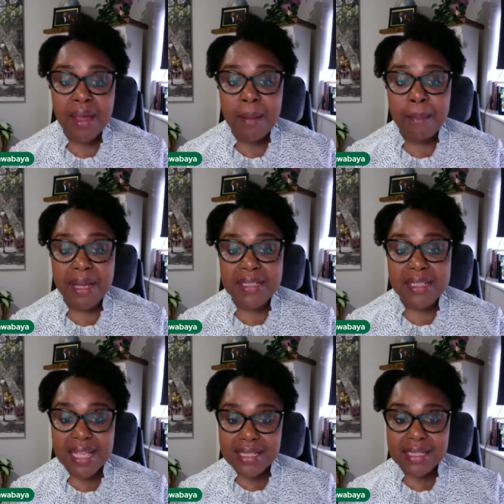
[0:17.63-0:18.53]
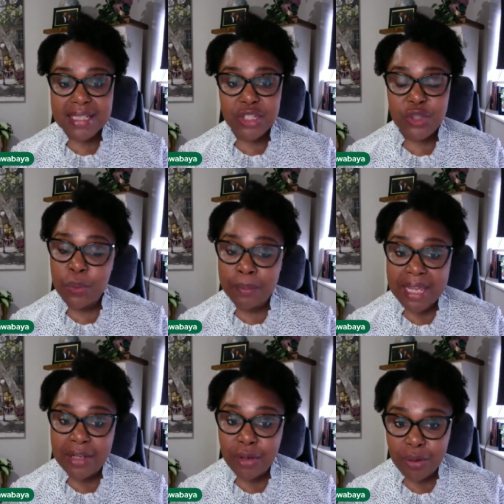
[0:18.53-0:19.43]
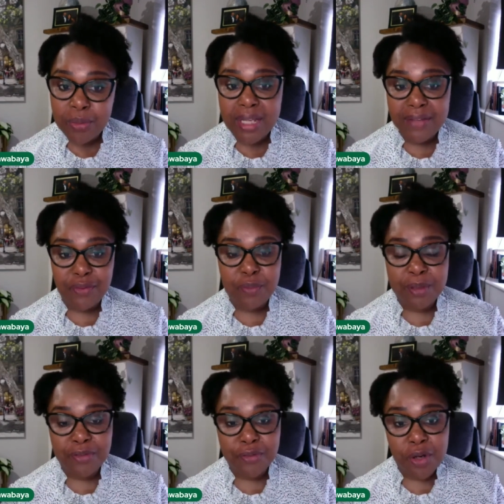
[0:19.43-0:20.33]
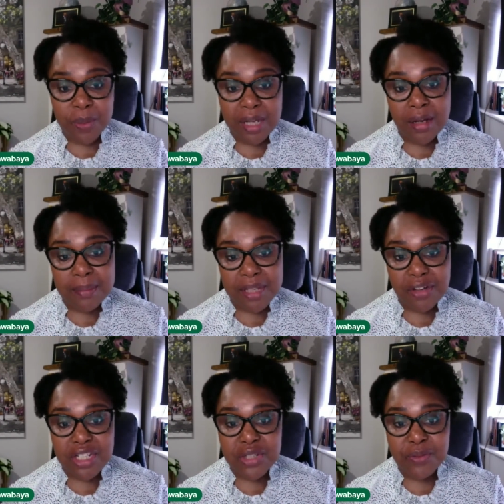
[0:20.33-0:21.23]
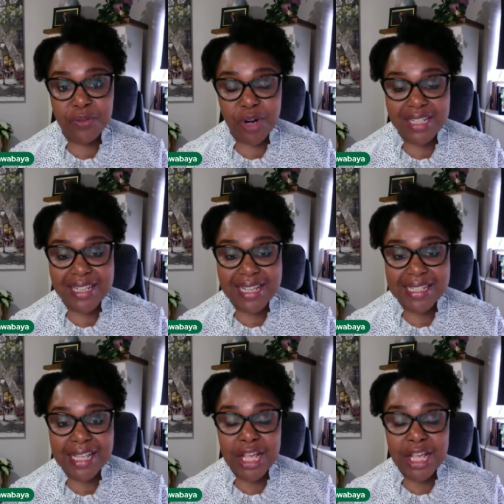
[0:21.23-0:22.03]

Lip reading: But as you may know, if you've been following our Immigration Fridays,